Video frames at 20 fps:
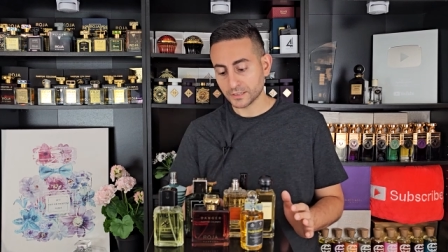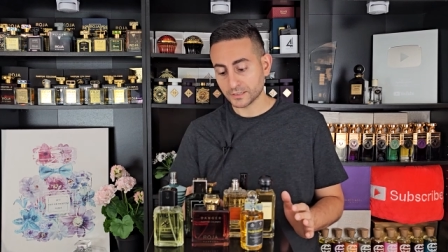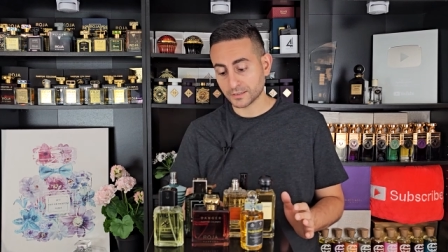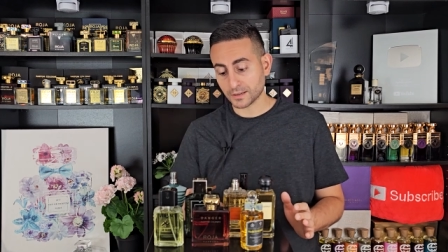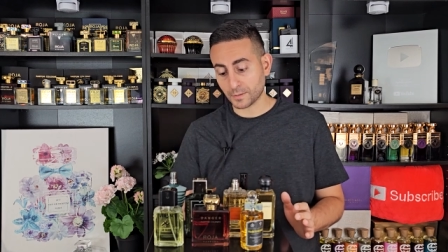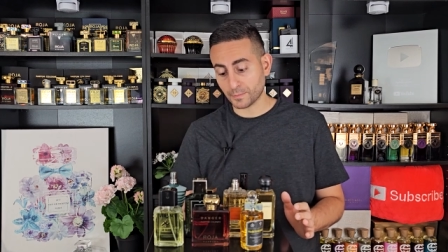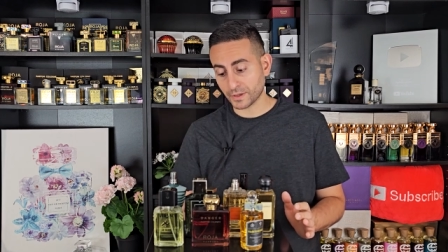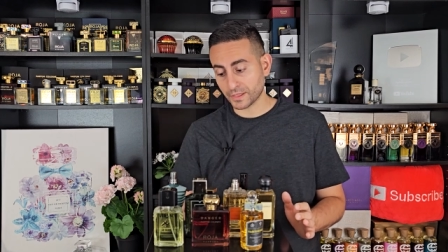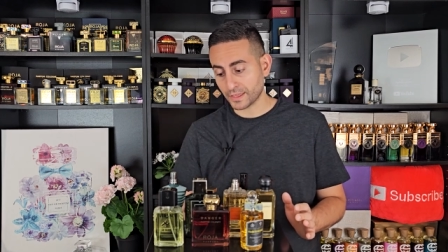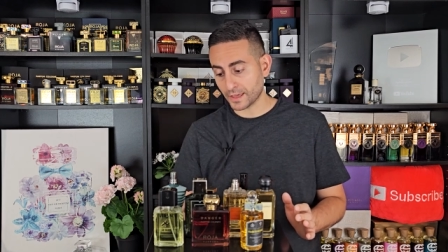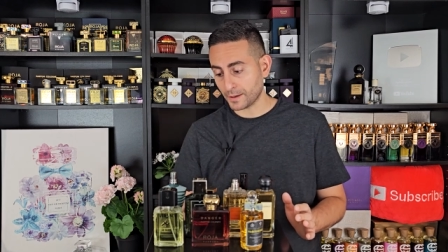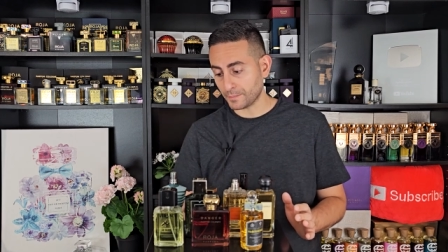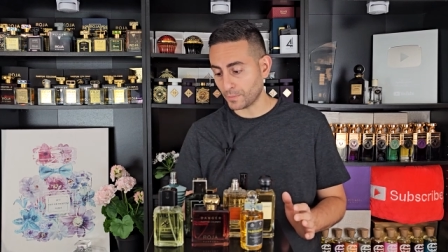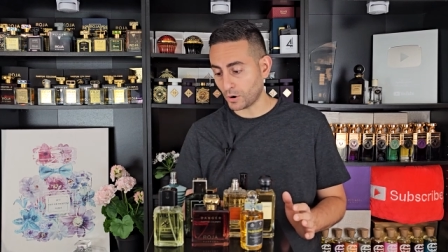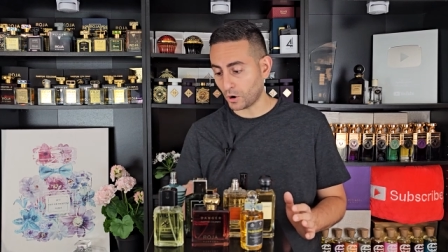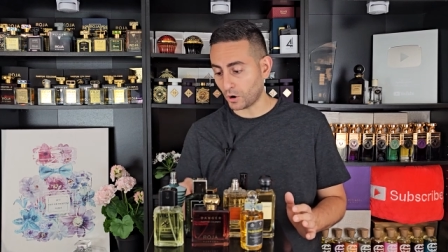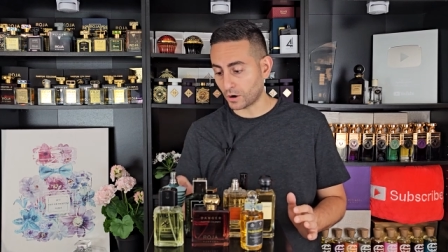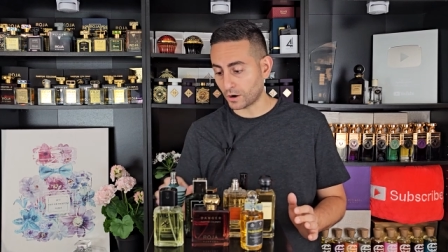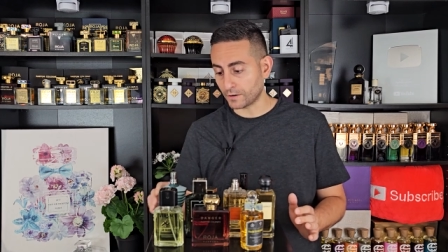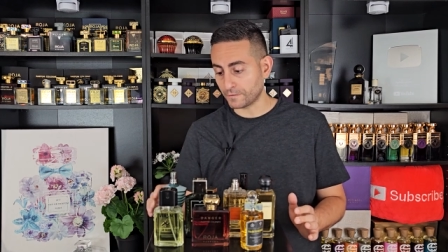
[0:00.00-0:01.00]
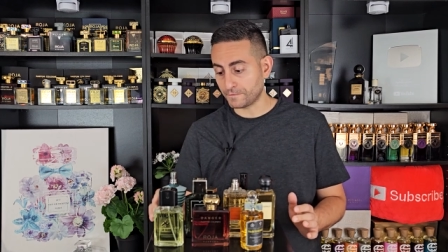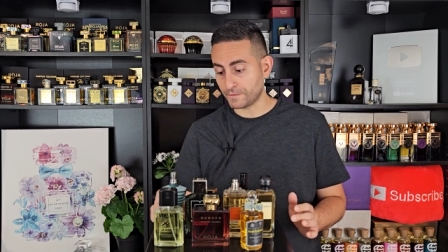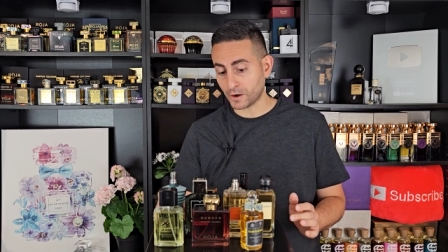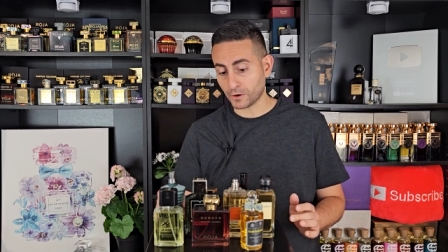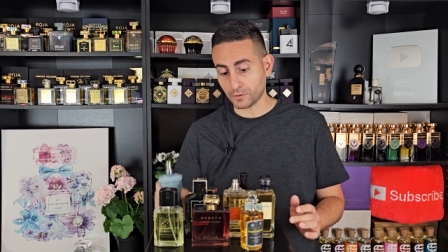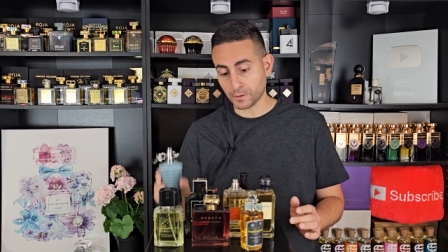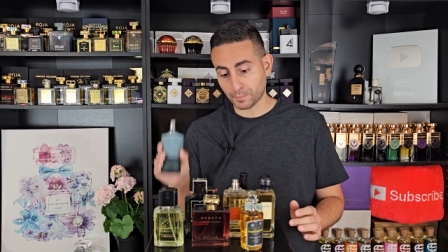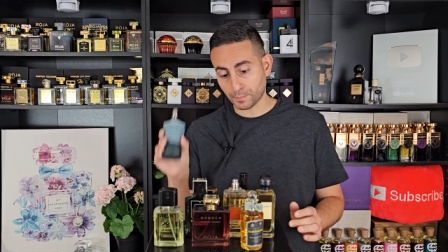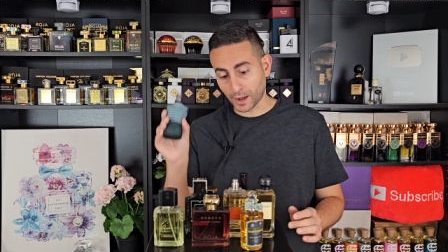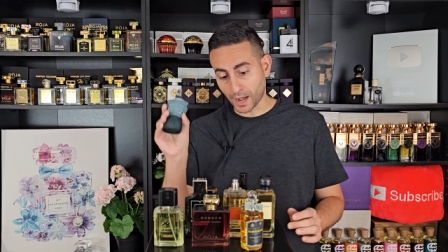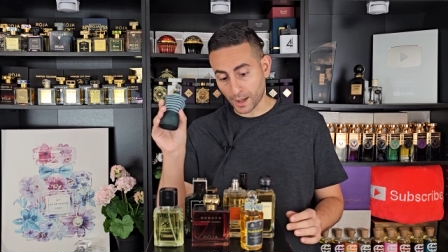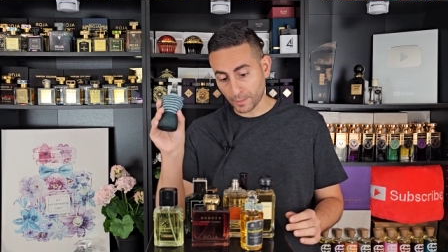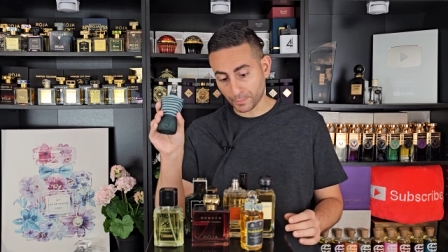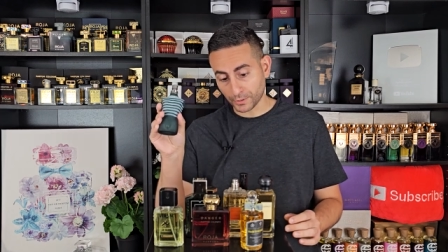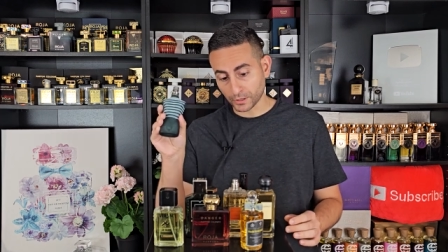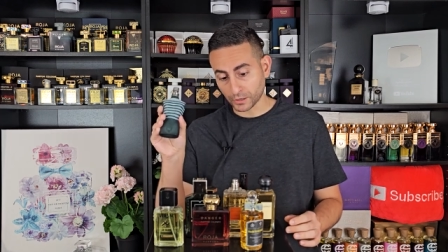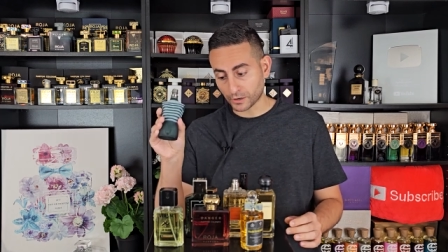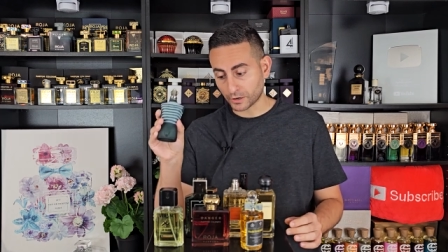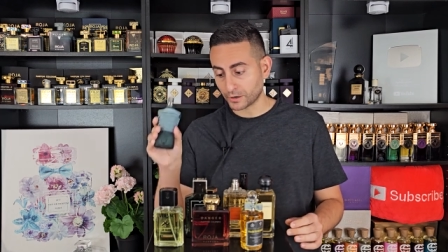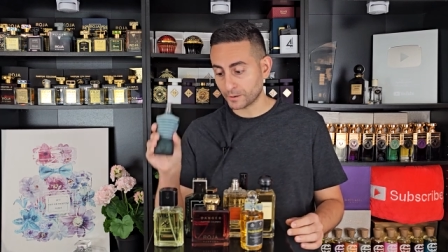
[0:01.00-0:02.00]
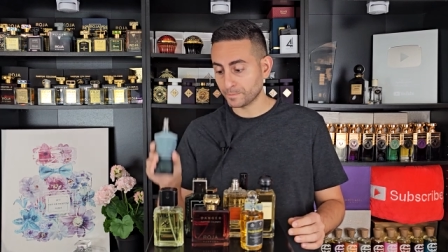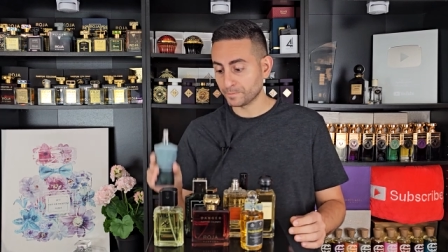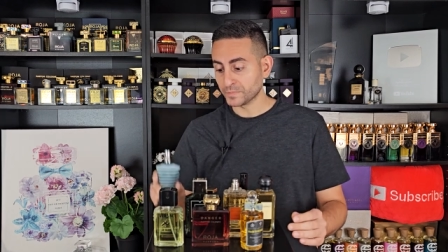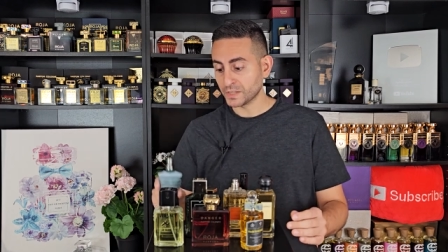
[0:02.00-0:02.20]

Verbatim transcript: Some of them are very popular.